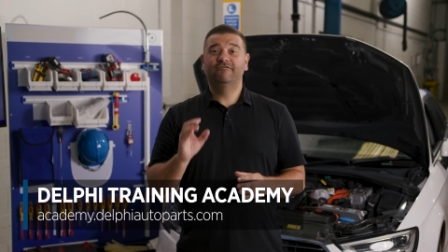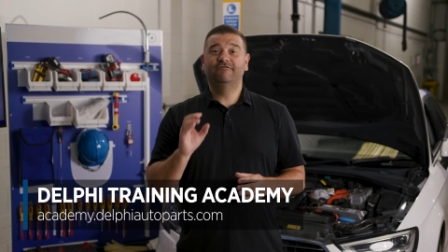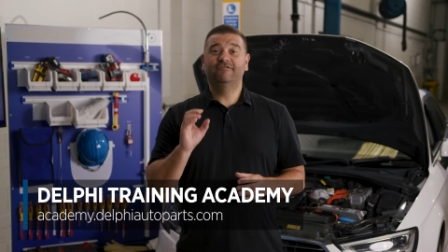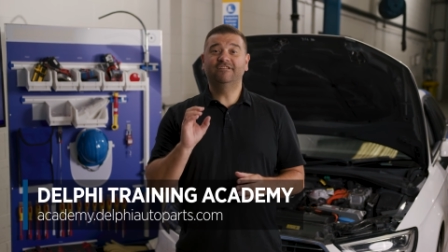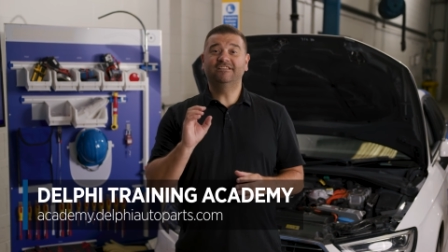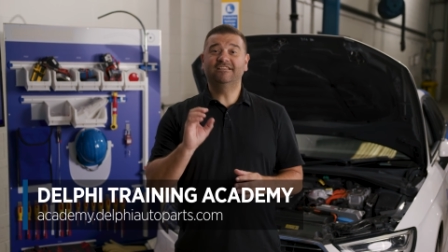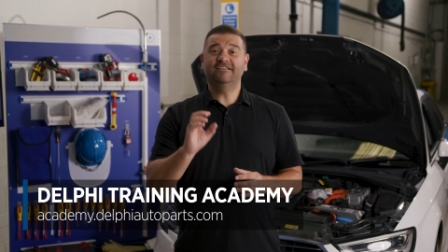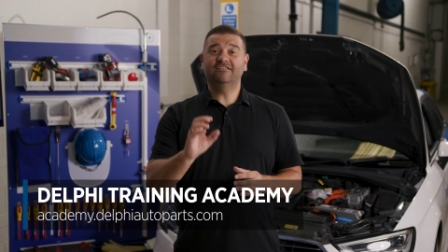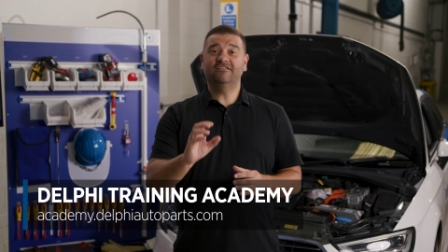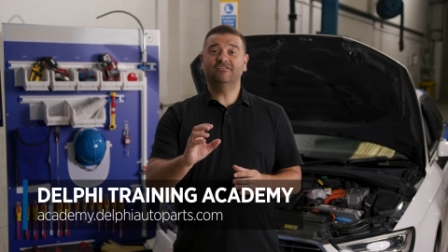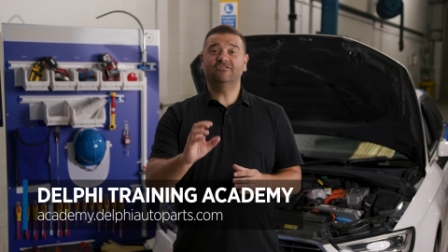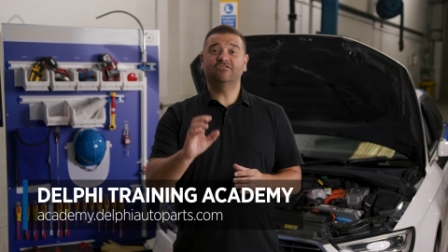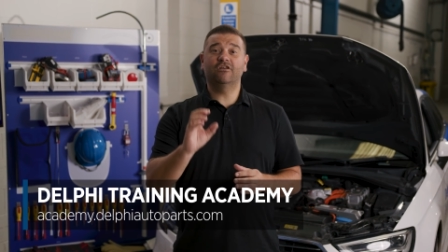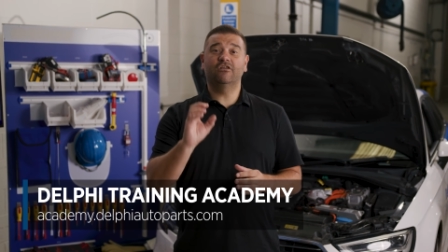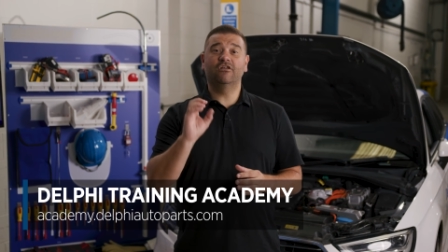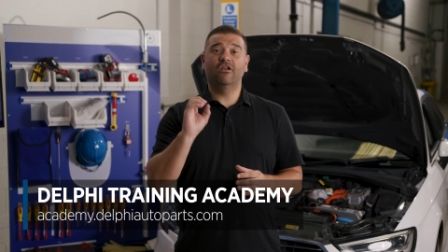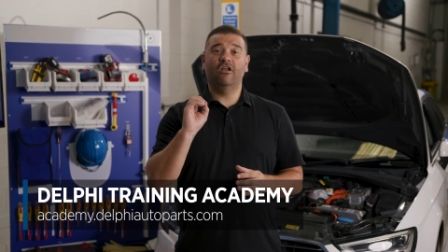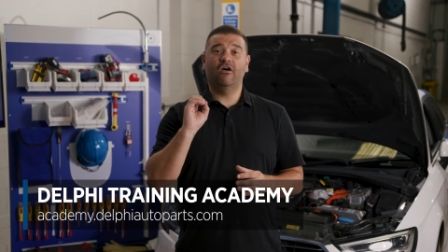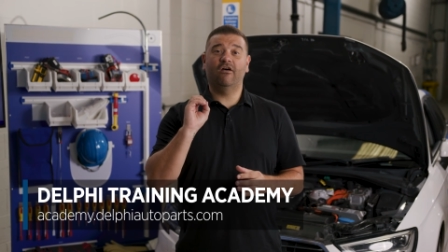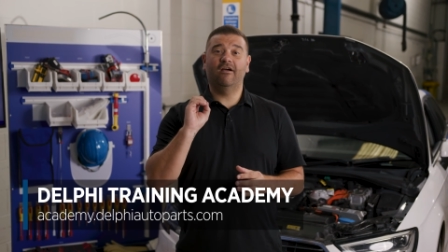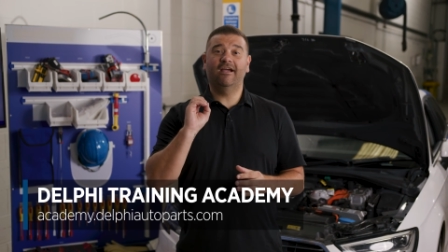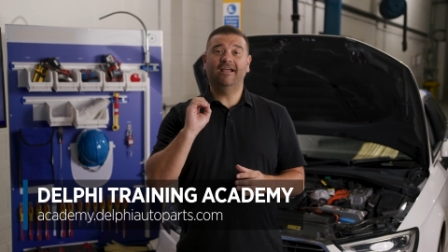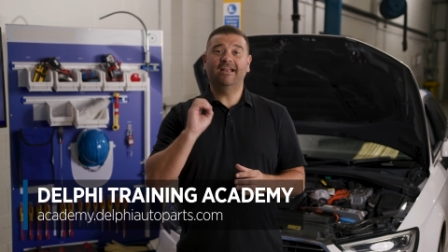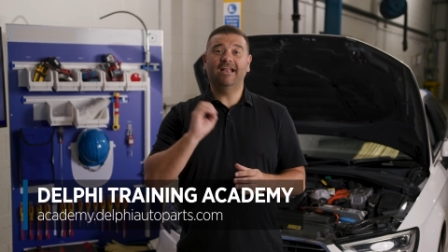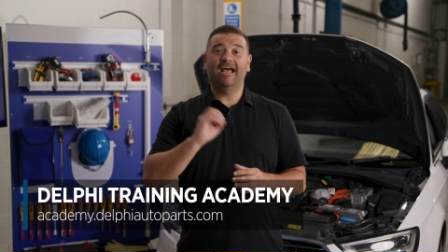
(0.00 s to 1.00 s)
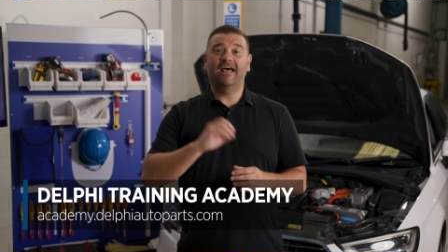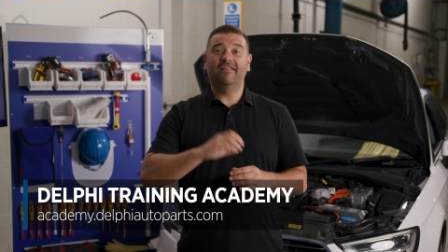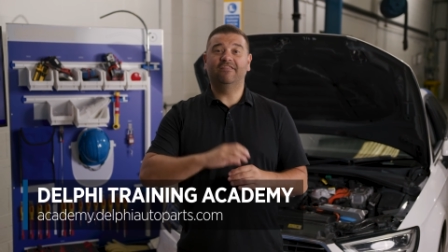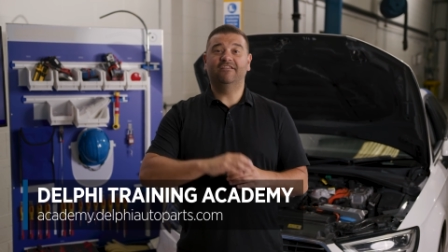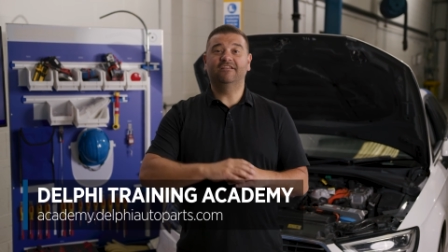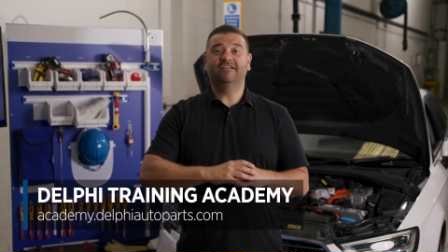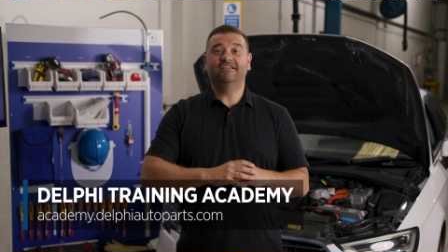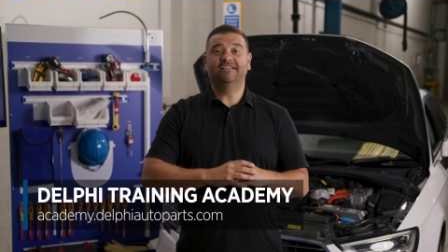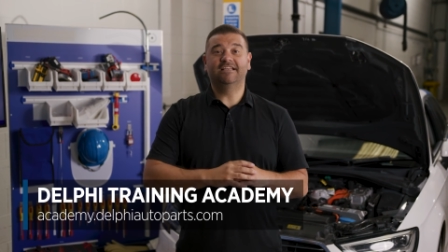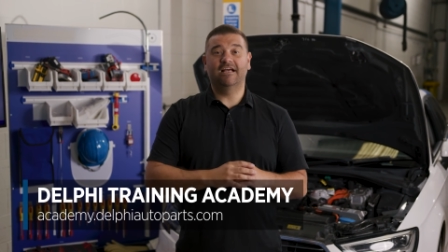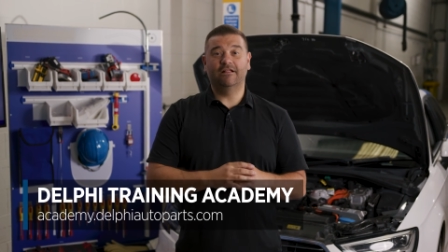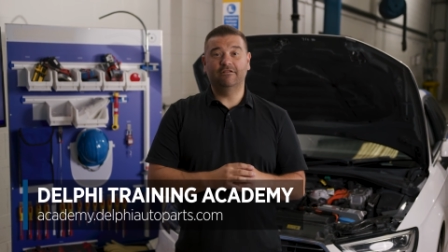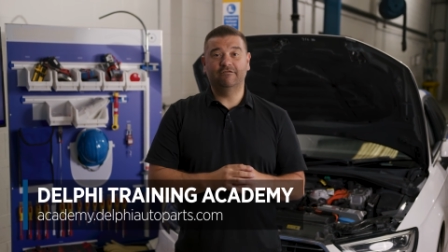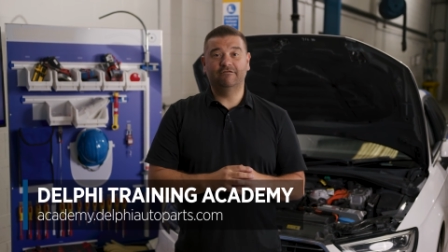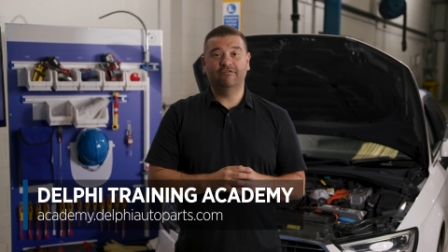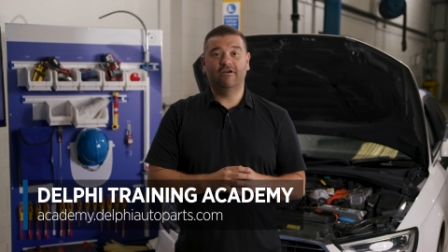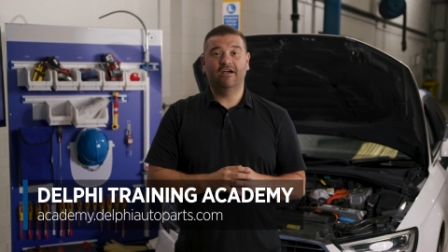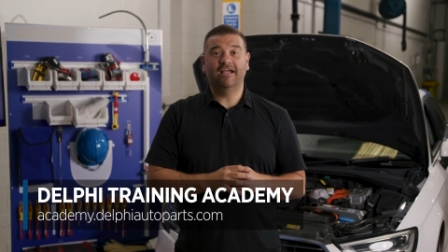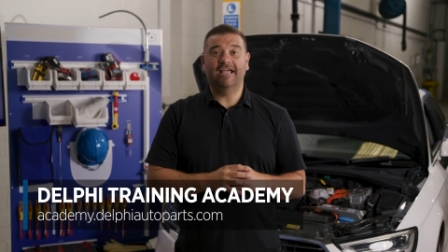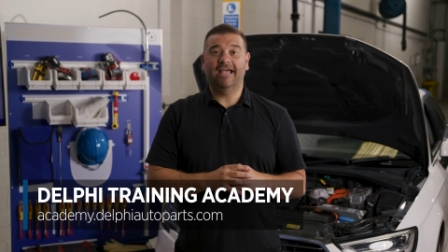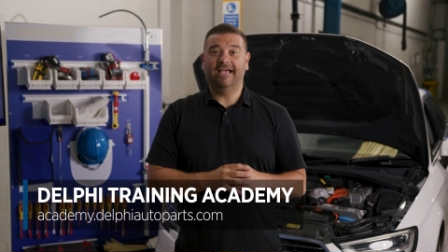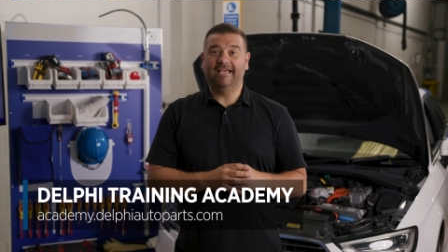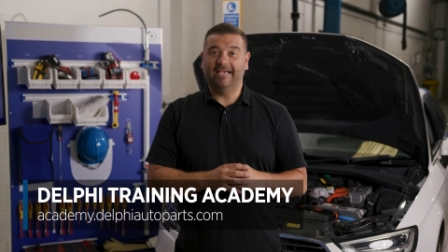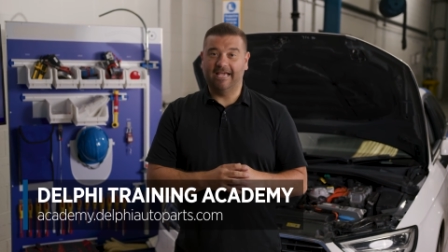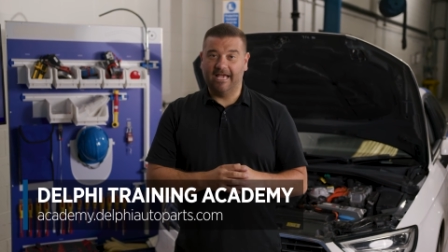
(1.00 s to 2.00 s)
visit us online at the
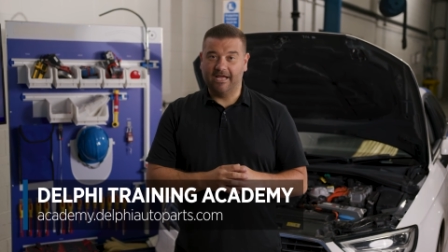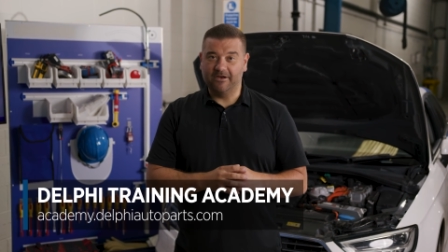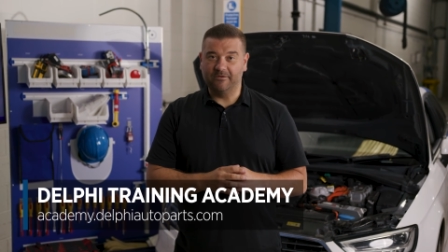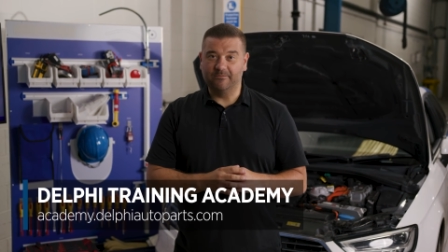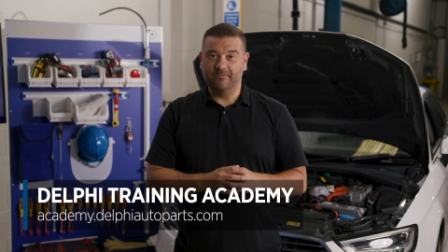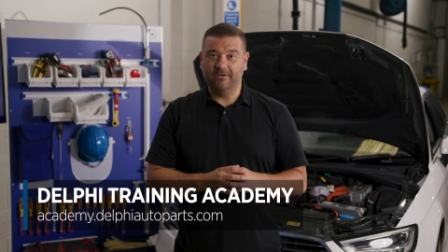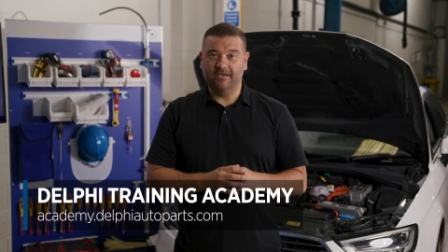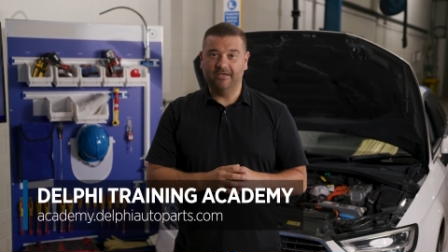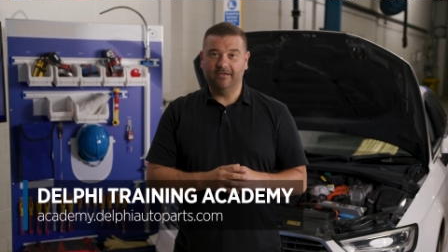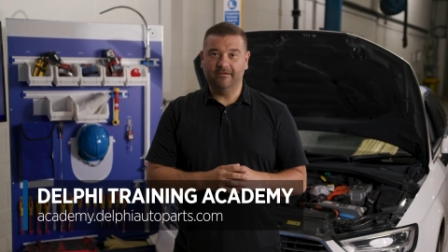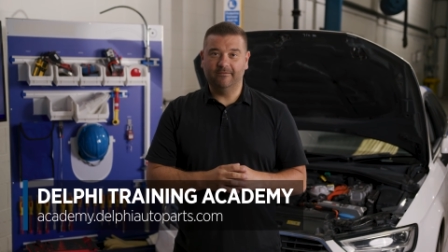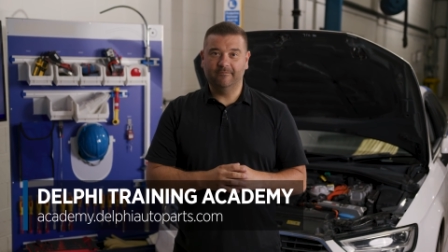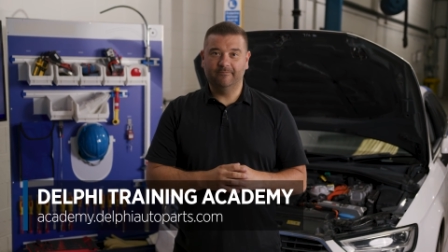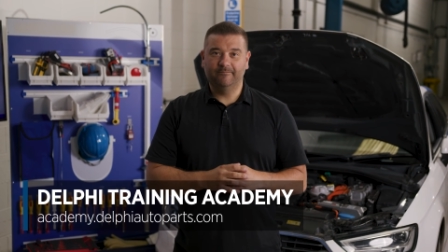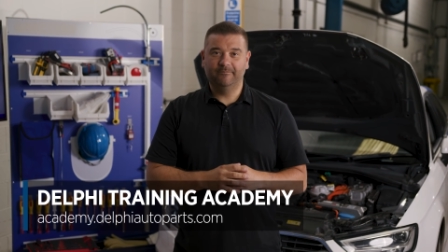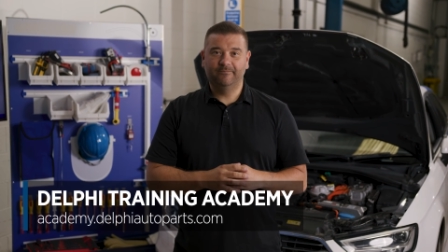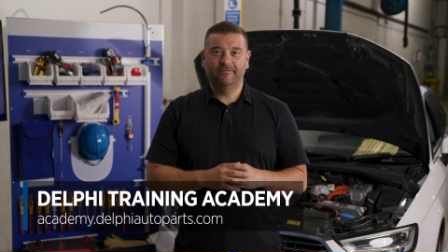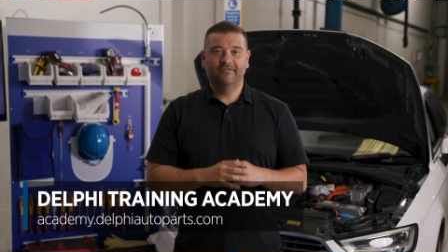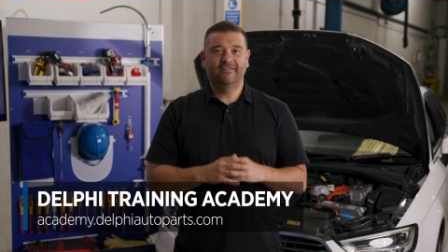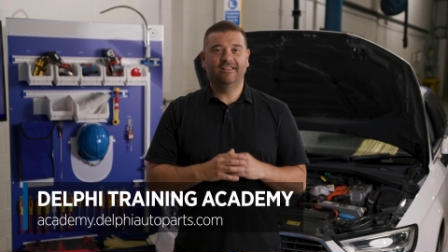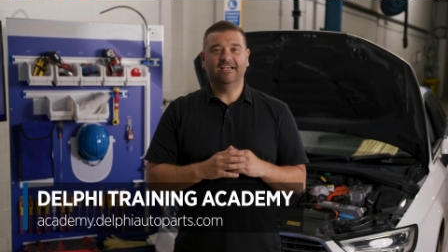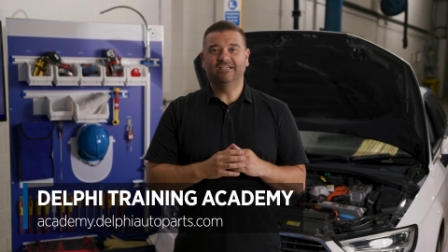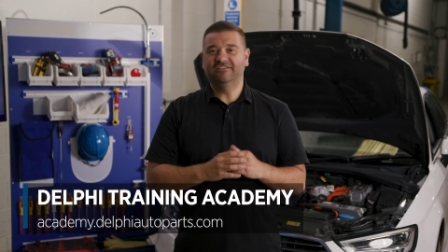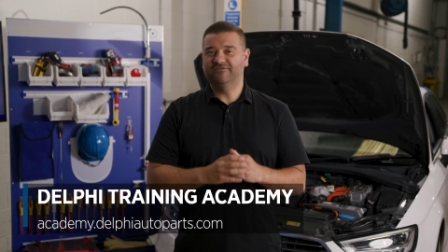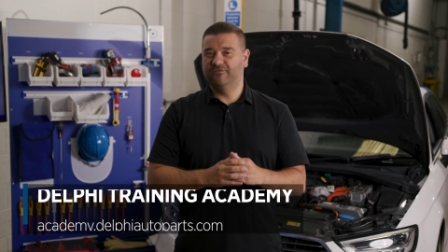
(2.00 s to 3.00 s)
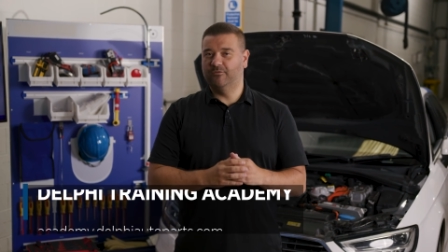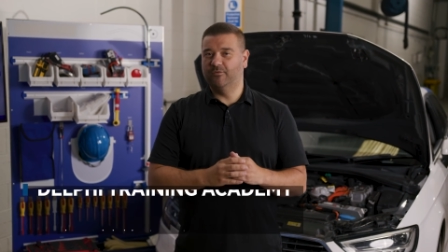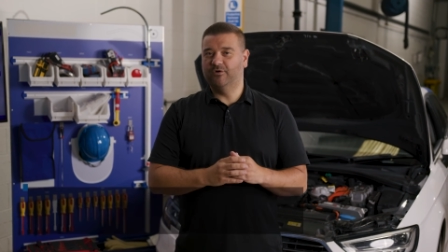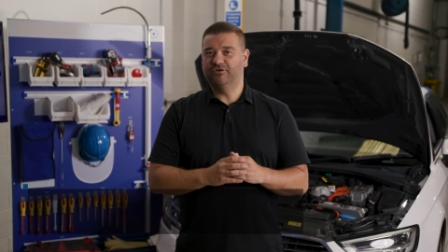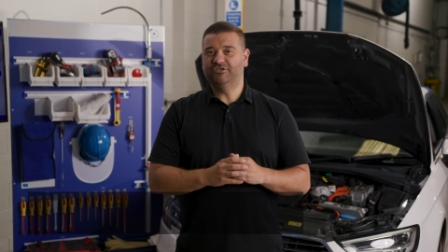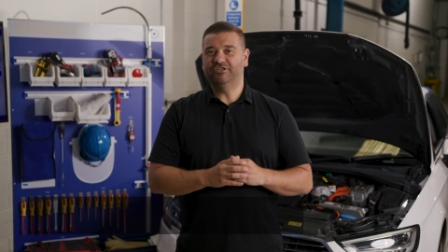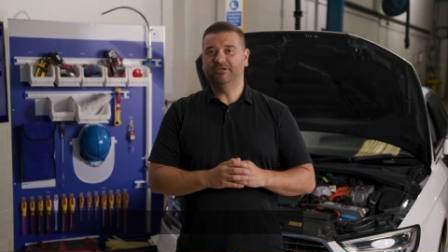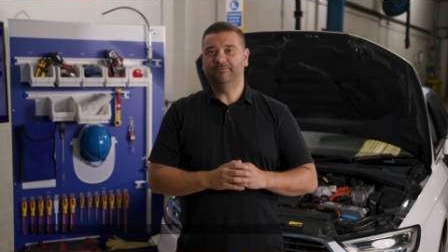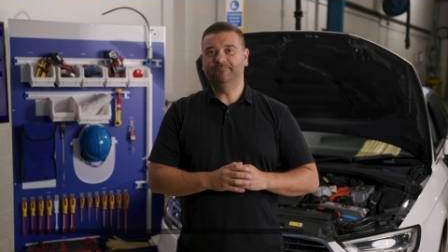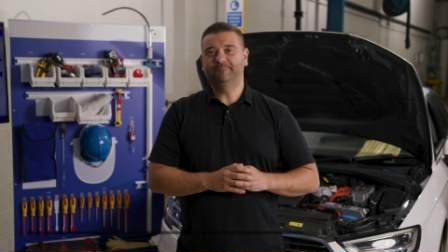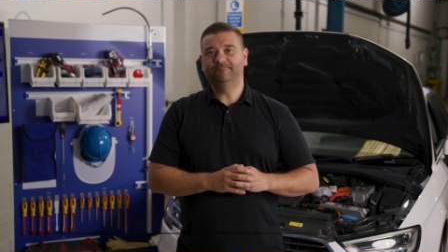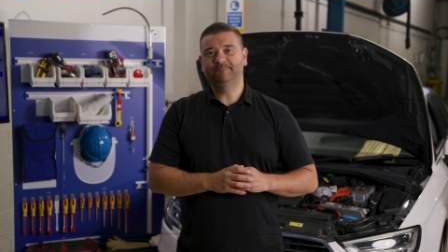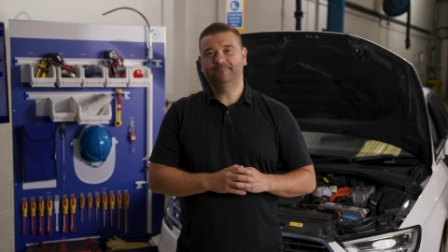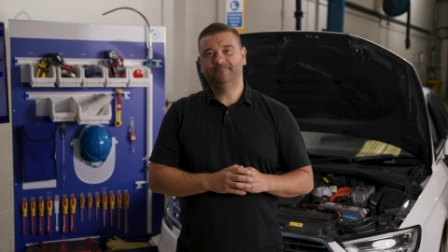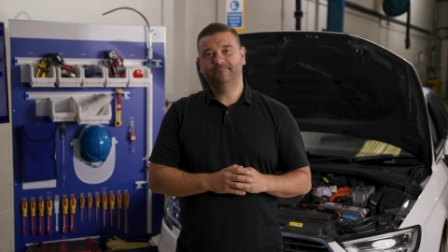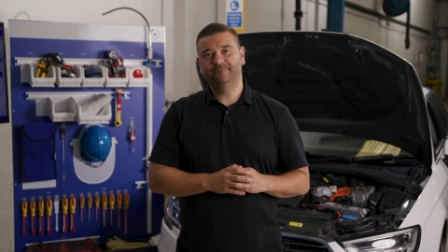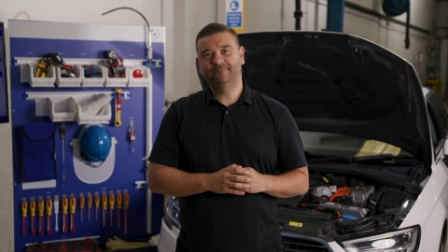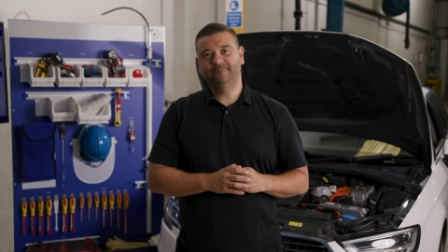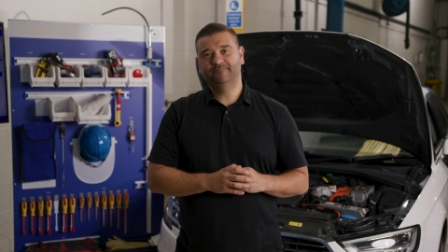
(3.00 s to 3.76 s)
Delphi Academy. Thanks for watching.